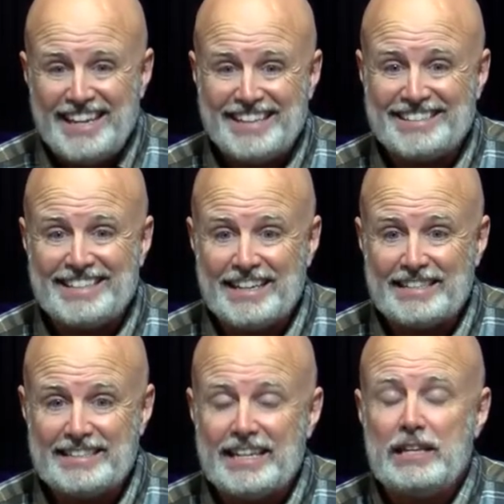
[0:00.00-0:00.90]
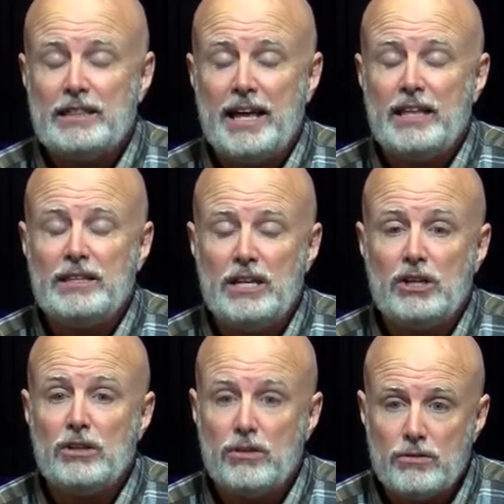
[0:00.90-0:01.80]
it says that the
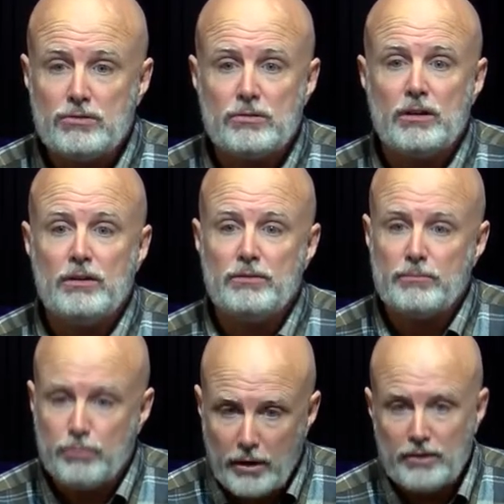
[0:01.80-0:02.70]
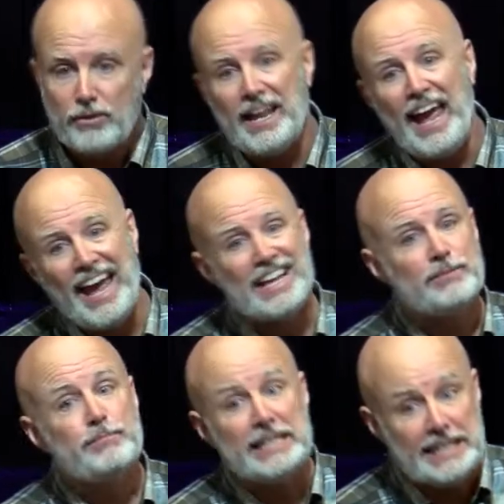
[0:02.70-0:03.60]
accuser of the brethren
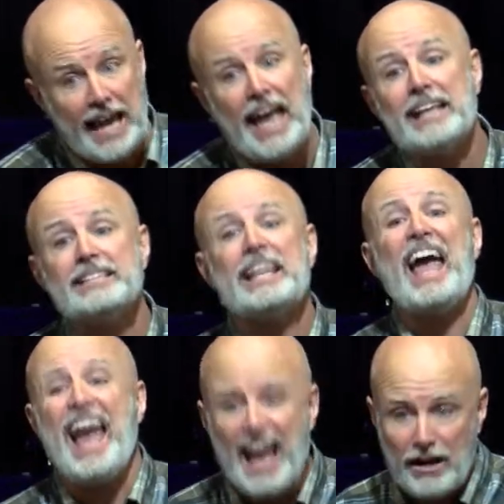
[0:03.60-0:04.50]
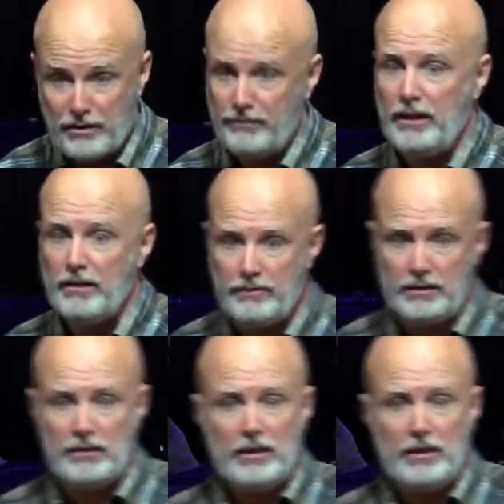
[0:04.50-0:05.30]
has been cast out of heaven,